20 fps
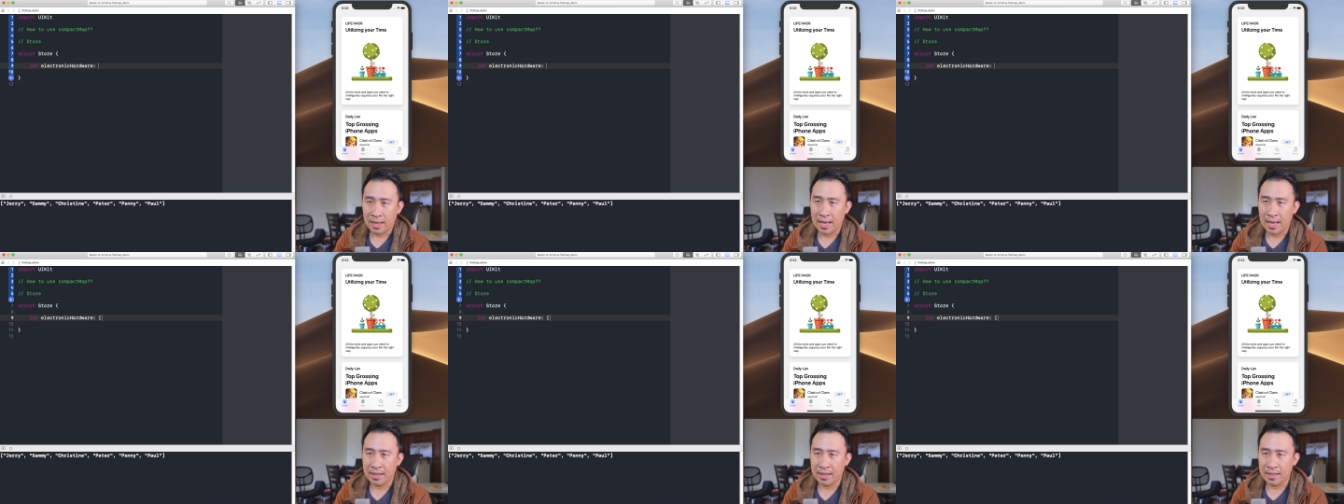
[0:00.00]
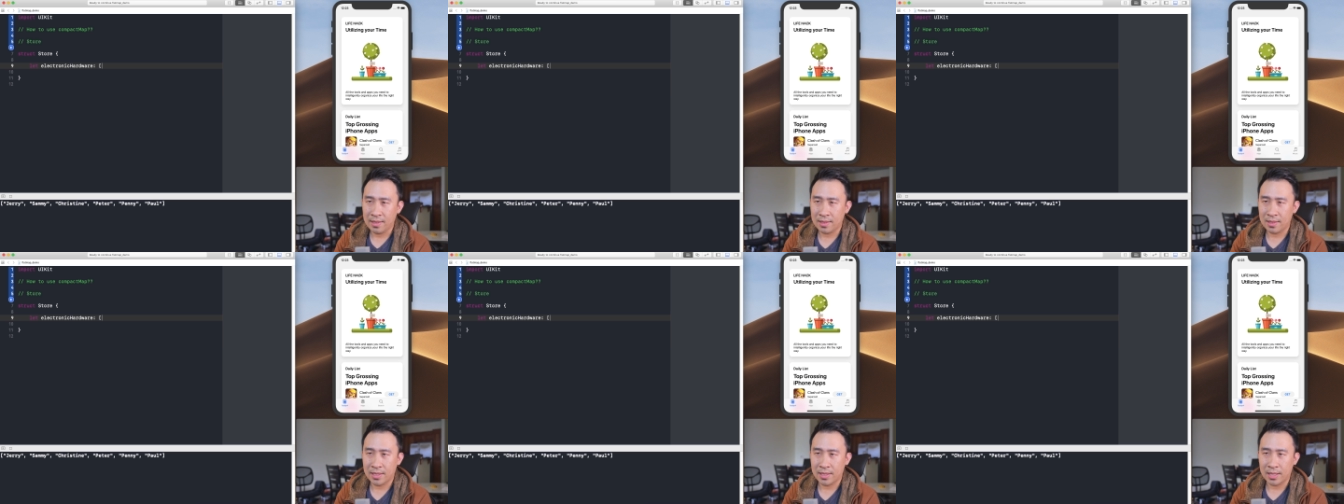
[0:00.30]
And
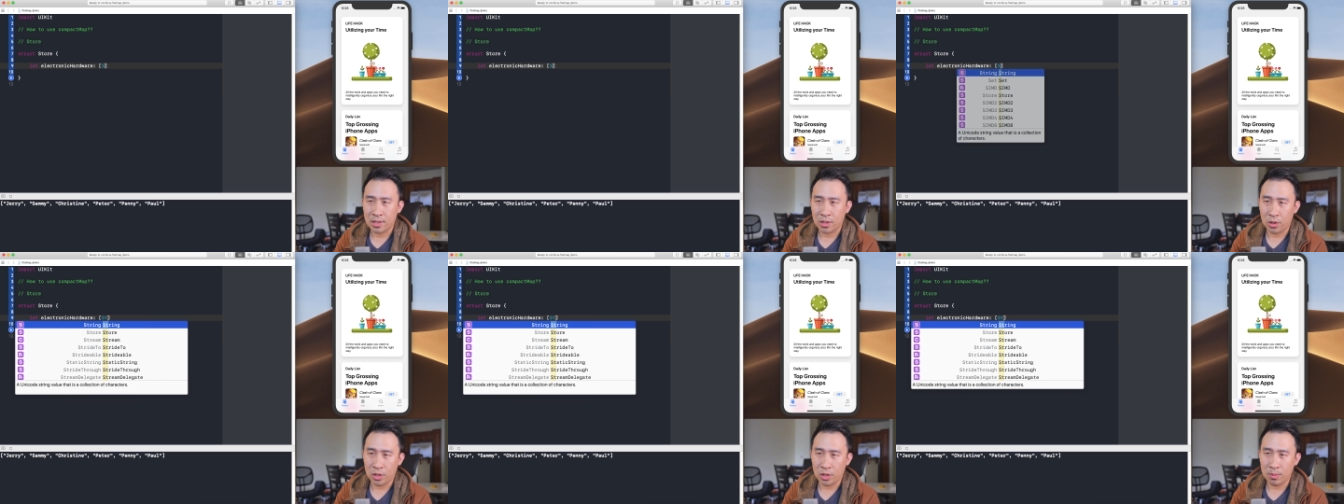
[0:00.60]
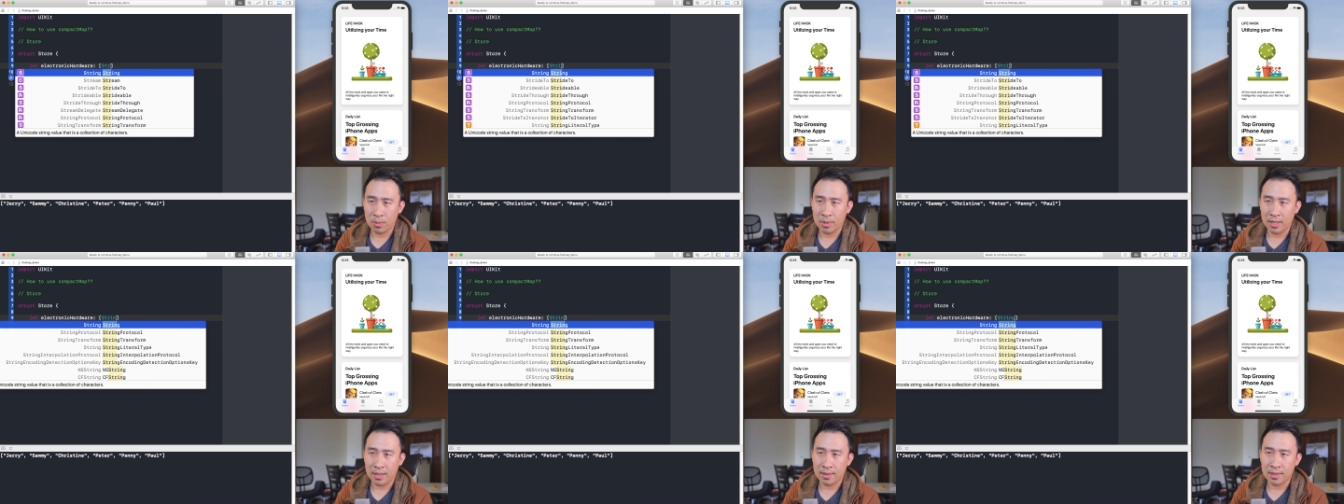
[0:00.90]
this is just going
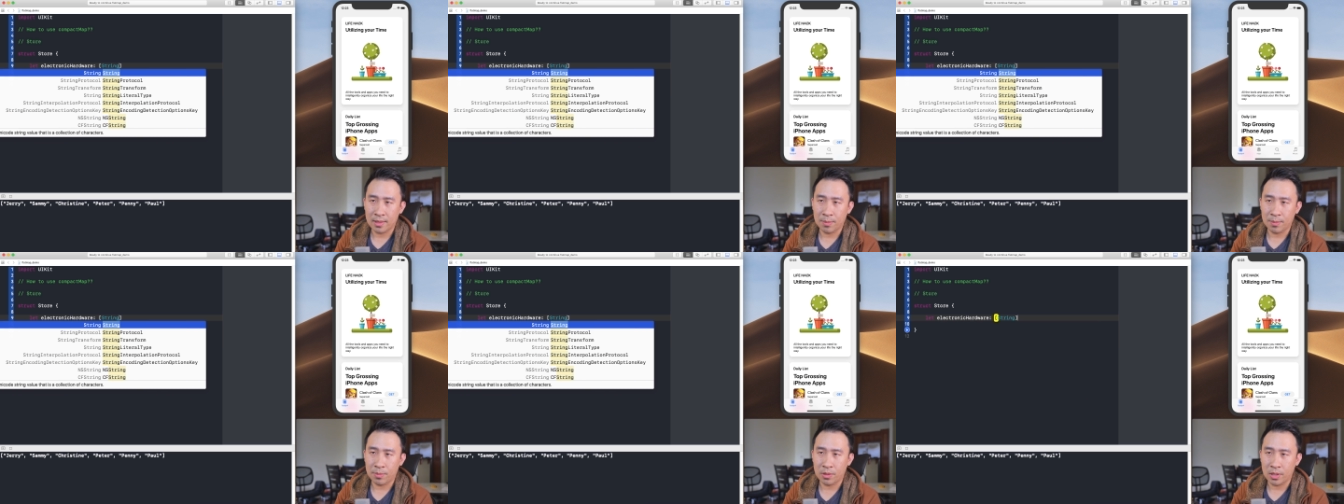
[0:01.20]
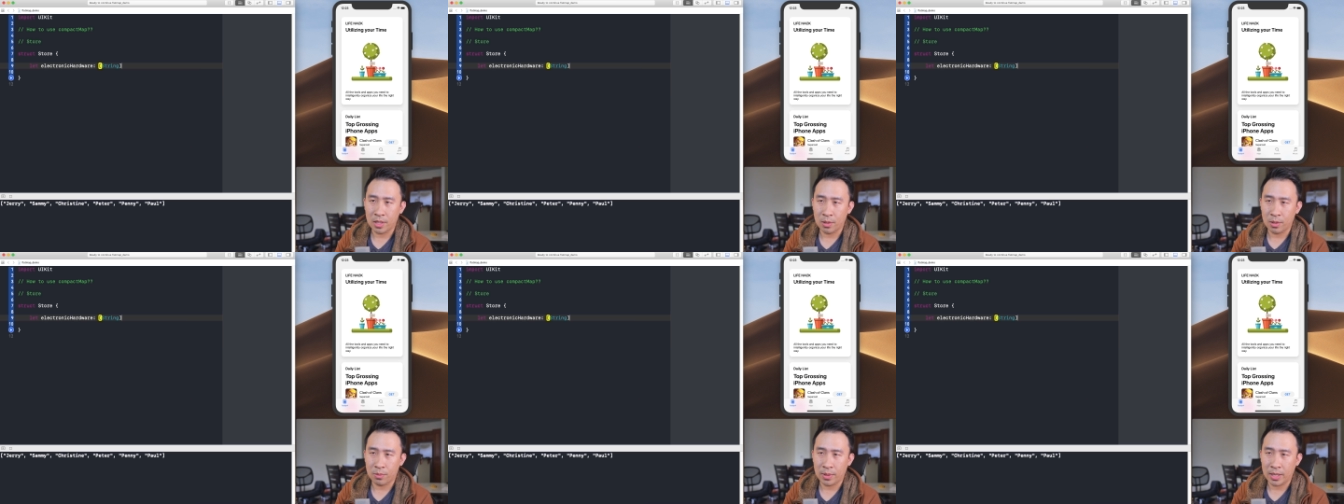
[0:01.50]
to be a
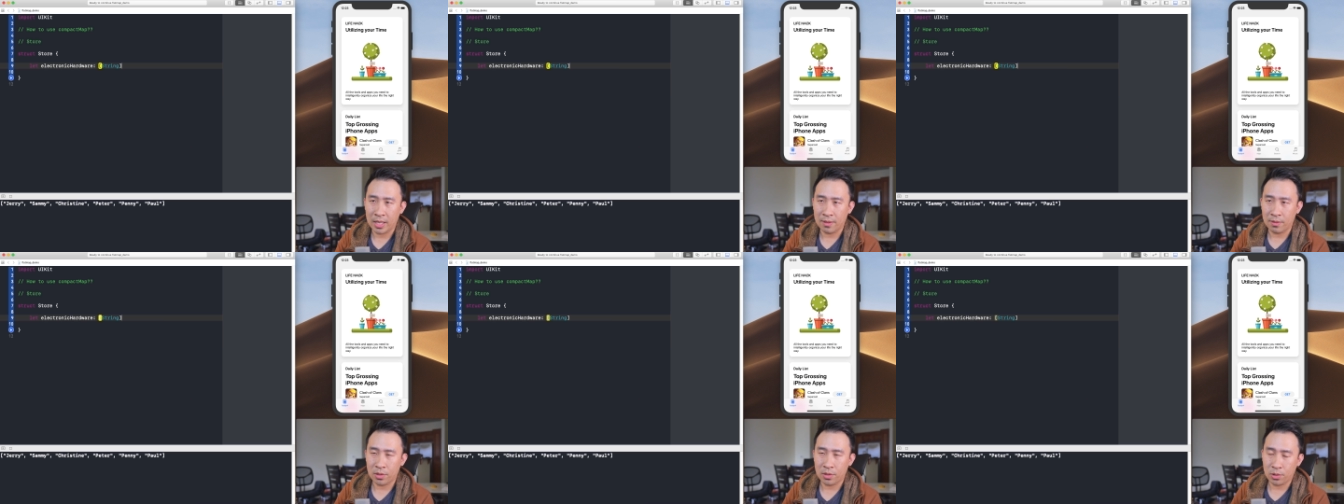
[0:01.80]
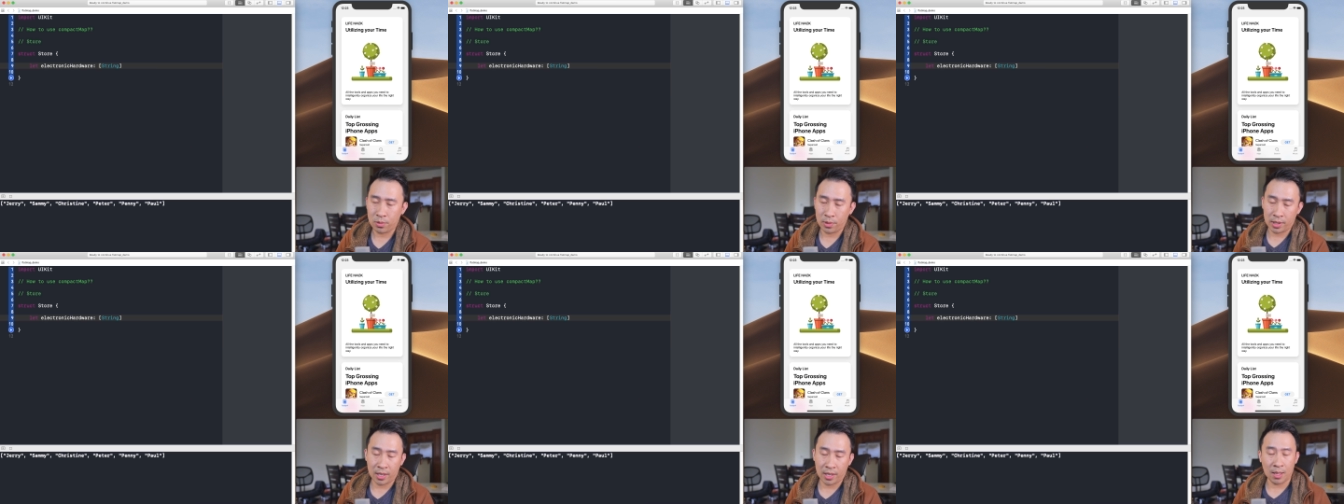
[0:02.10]
simple array of
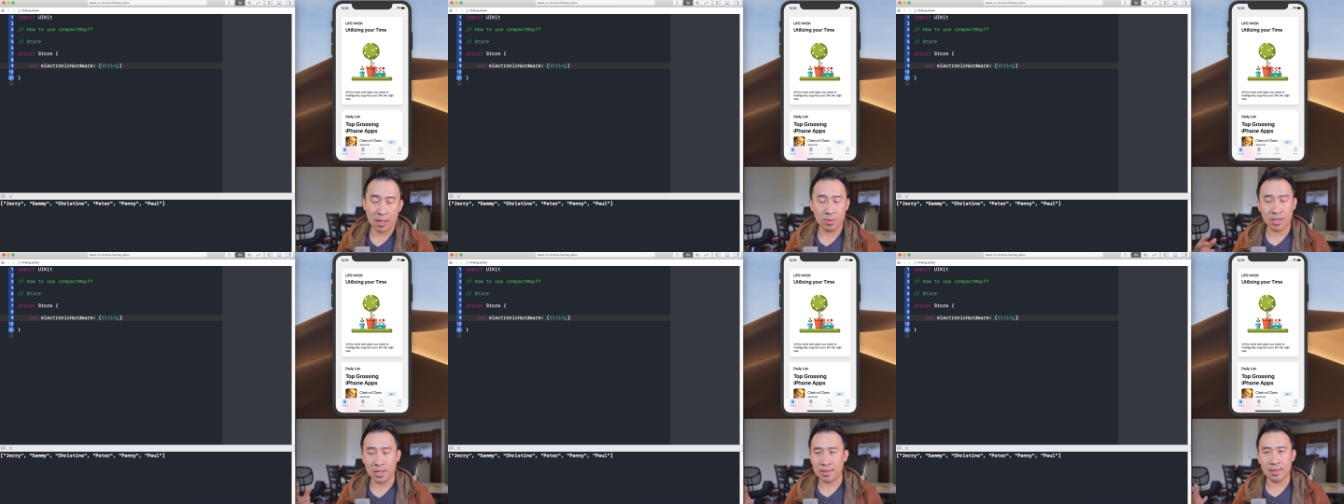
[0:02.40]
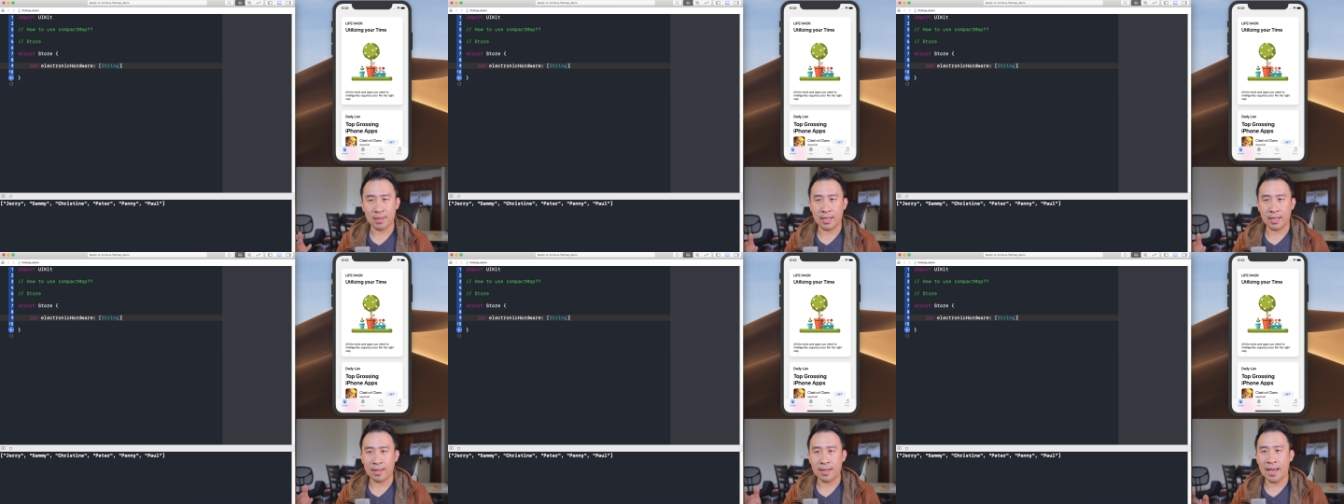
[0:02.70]
string
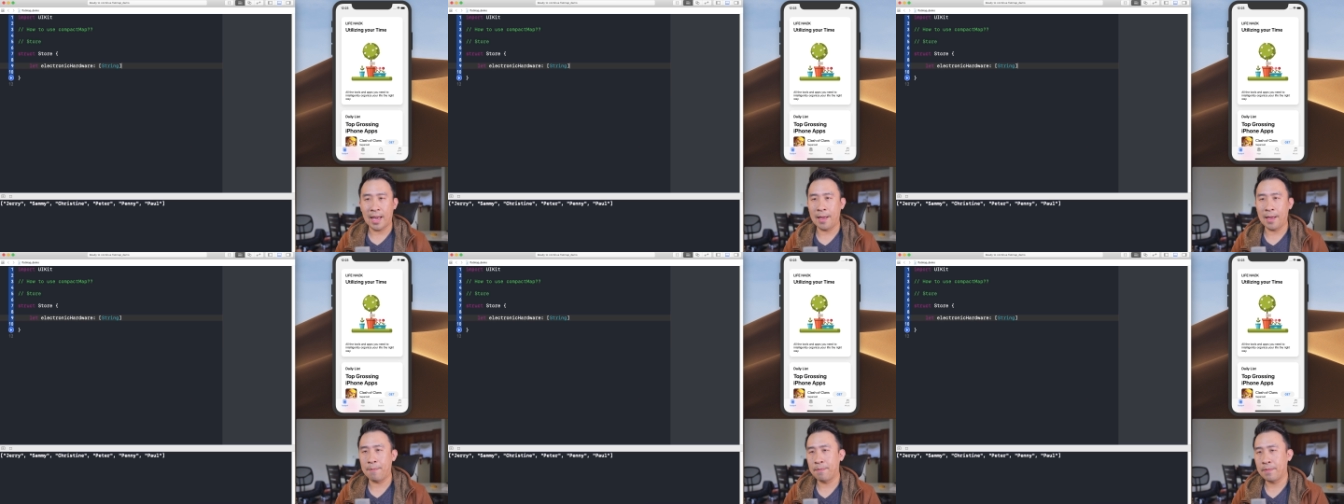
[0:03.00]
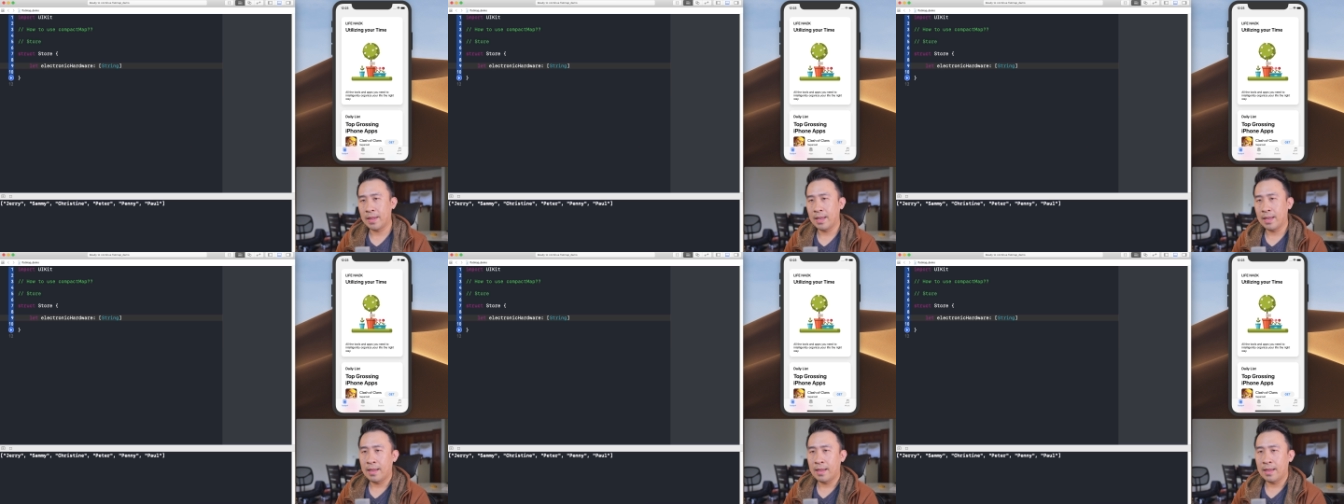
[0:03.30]
objects like that.